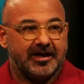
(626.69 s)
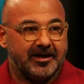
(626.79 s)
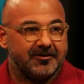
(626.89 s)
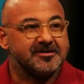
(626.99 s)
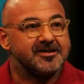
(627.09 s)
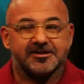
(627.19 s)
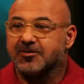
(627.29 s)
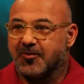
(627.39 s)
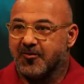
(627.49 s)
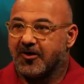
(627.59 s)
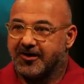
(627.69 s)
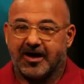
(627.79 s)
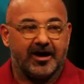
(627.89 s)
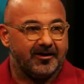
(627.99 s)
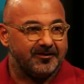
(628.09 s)
here is a supermarket
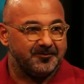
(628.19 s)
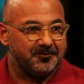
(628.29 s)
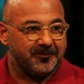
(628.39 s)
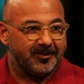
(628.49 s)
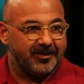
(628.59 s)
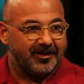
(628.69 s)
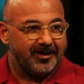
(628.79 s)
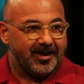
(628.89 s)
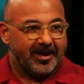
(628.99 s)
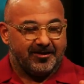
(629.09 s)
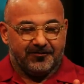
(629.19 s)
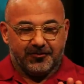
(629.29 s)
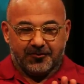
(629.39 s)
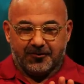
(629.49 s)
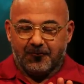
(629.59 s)
aisle, and if
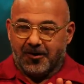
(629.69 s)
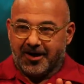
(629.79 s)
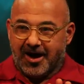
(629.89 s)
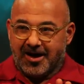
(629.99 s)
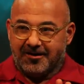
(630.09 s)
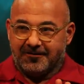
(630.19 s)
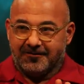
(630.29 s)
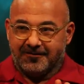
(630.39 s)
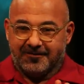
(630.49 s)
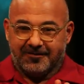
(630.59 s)
you're in one aisle,